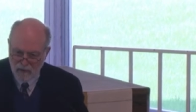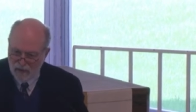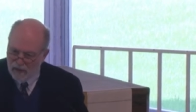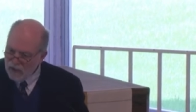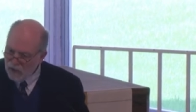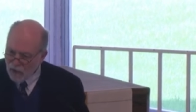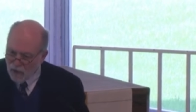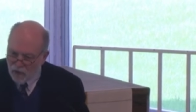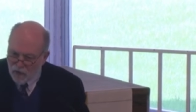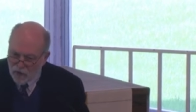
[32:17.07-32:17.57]

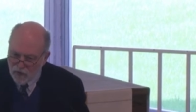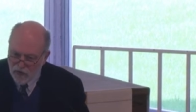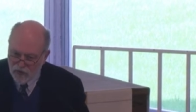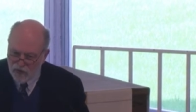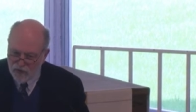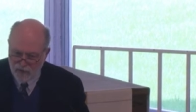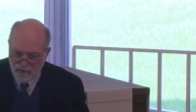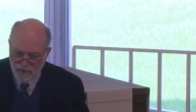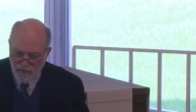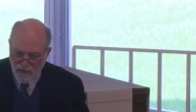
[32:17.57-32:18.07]
The earth
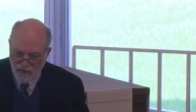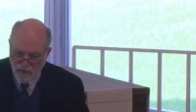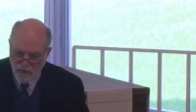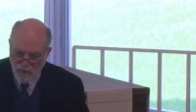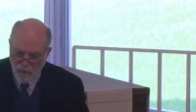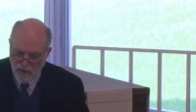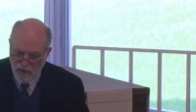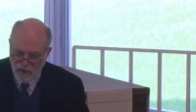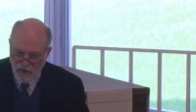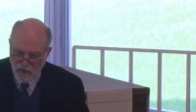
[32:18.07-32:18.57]
is
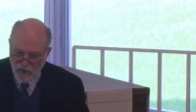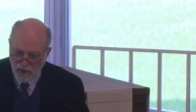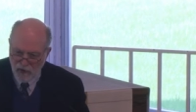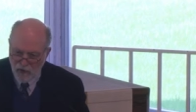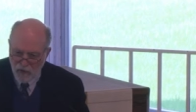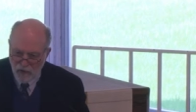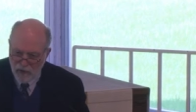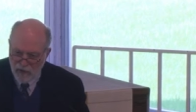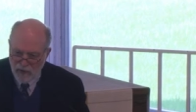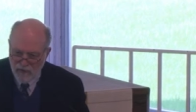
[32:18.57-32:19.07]
filled with the
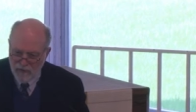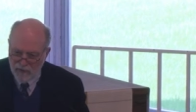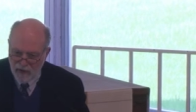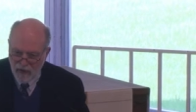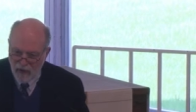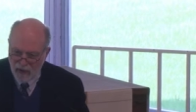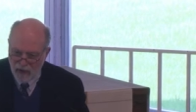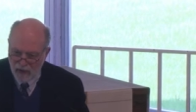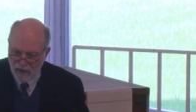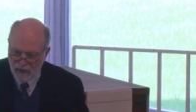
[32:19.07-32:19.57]
glory of
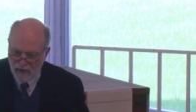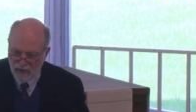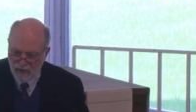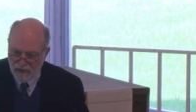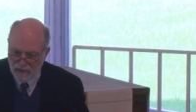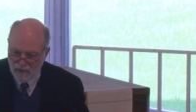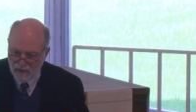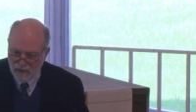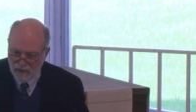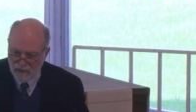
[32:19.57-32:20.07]
God.
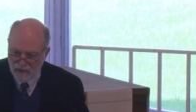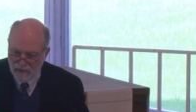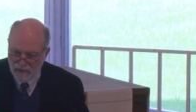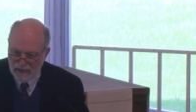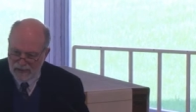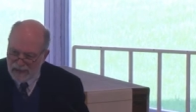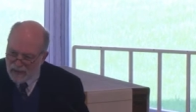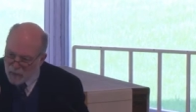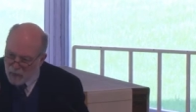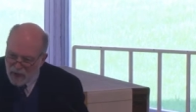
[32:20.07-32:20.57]

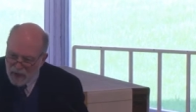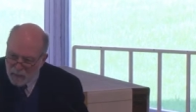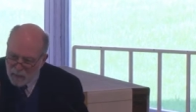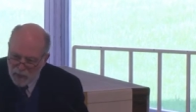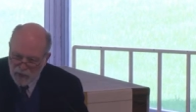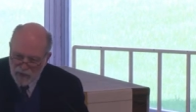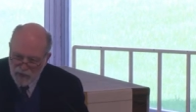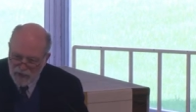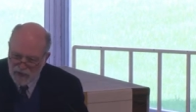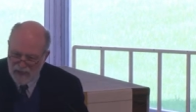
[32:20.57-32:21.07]
Can we
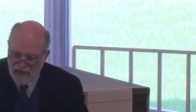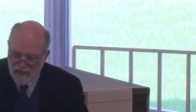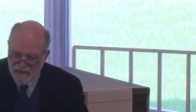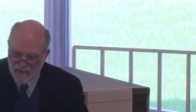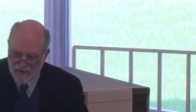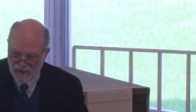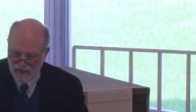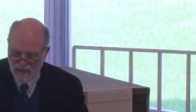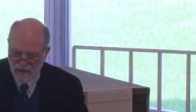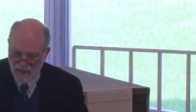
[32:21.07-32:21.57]

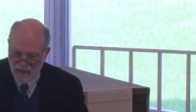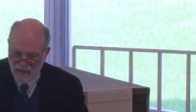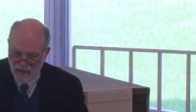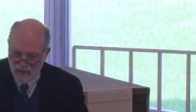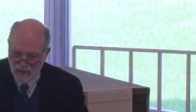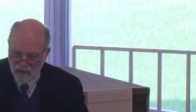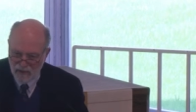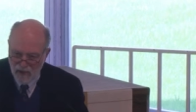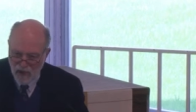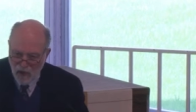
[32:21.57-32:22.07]
perceive it?
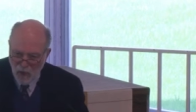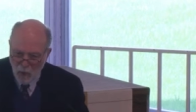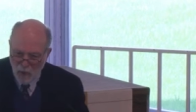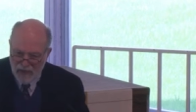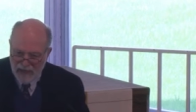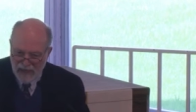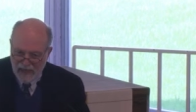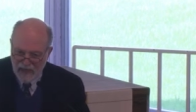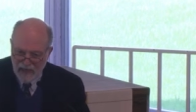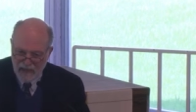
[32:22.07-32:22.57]

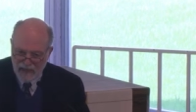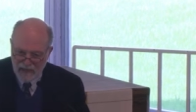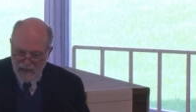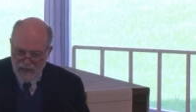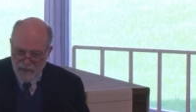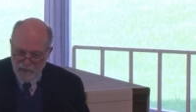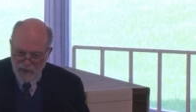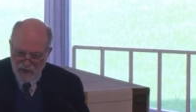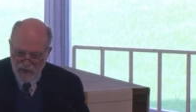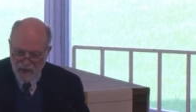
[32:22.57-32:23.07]
We get a
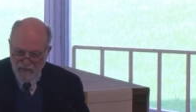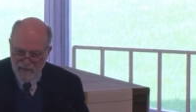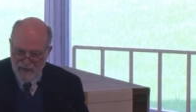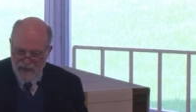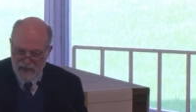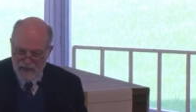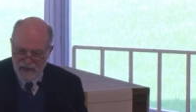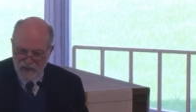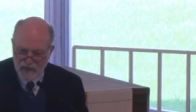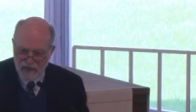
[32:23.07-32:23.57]
glimpse of
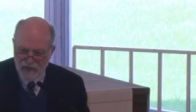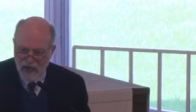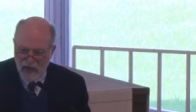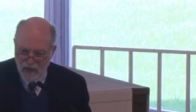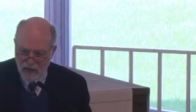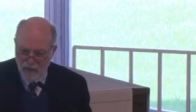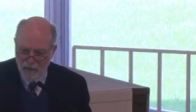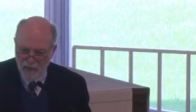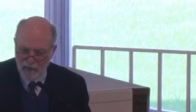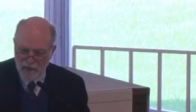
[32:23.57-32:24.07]
it in the
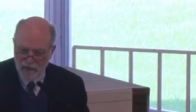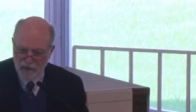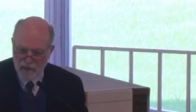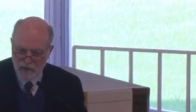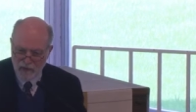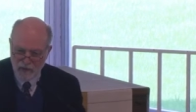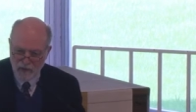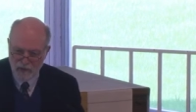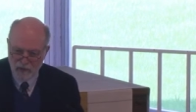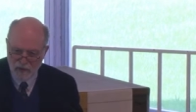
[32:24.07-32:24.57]

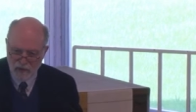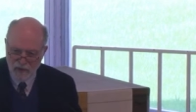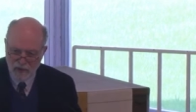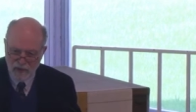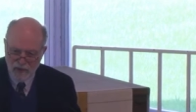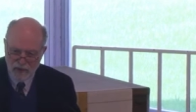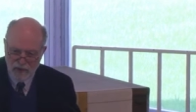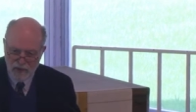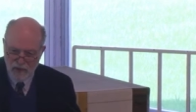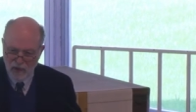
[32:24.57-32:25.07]
sacraments.
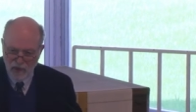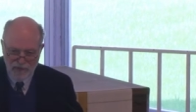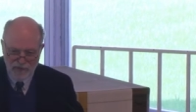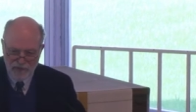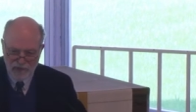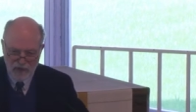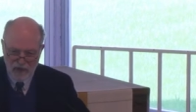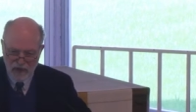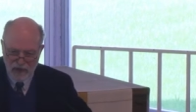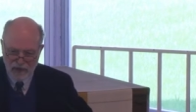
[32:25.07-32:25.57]
You know,
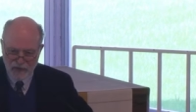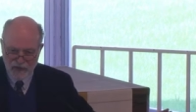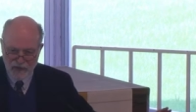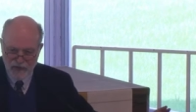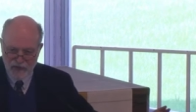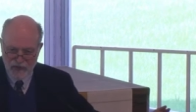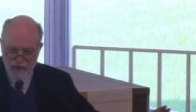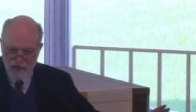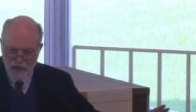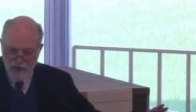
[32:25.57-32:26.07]
for
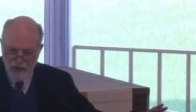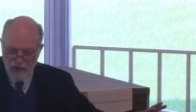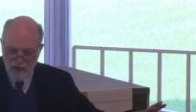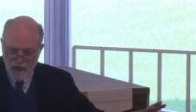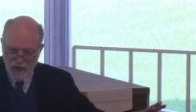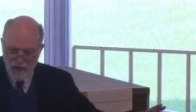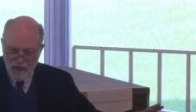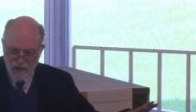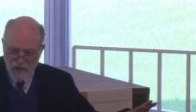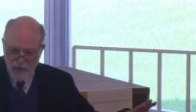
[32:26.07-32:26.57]
us, the,
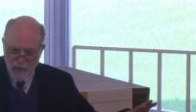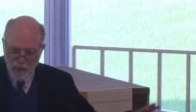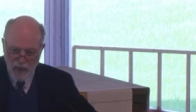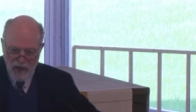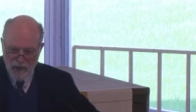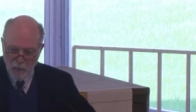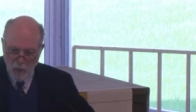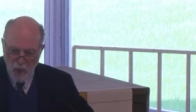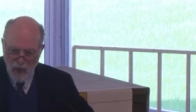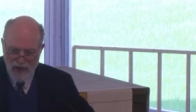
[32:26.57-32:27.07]
the
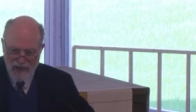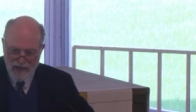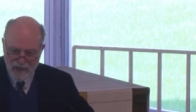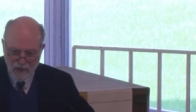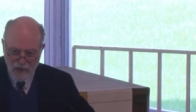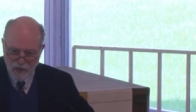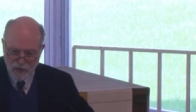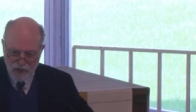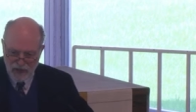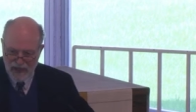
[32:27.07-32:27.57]
bread and wine
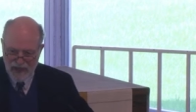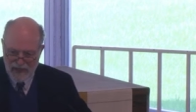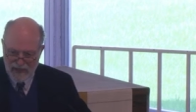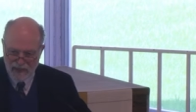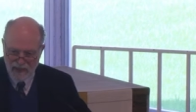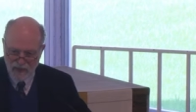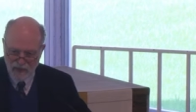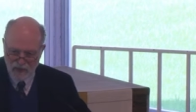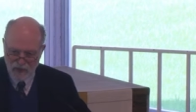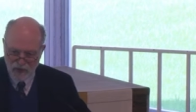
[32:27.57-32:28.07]
don't
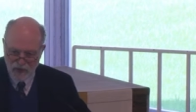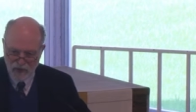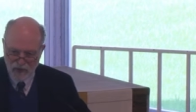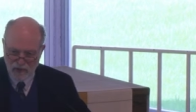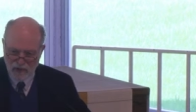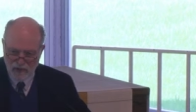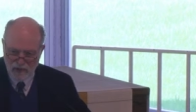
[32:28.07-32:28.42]
change.